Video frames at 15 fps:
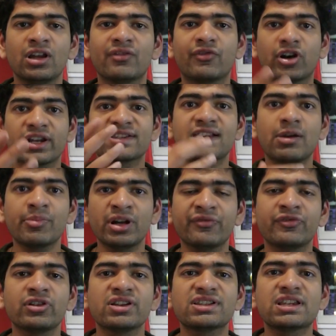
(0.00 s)
For example, if
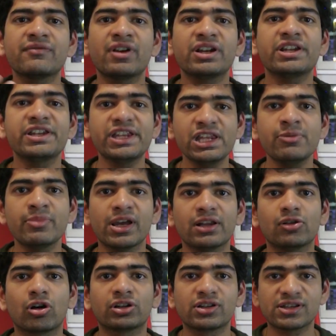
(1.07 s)
you receive any
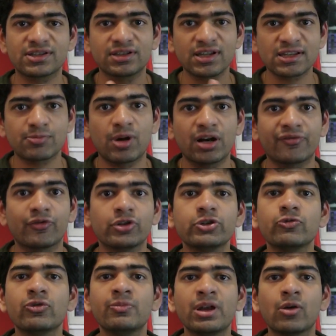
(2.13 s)
email on this smartphone,
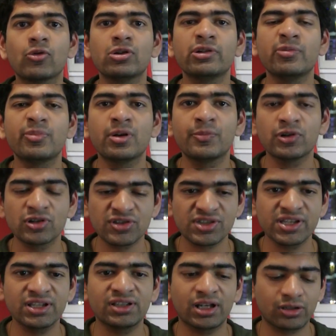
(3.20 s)
you will be only be able to
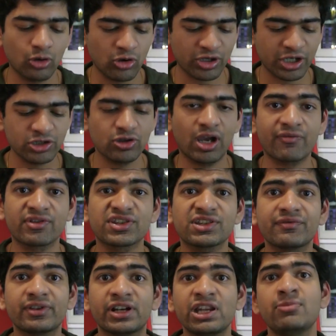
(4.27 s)
see that, okay, you have
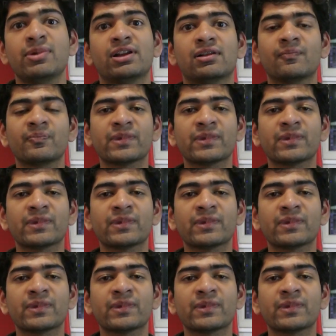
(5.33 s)
received an email.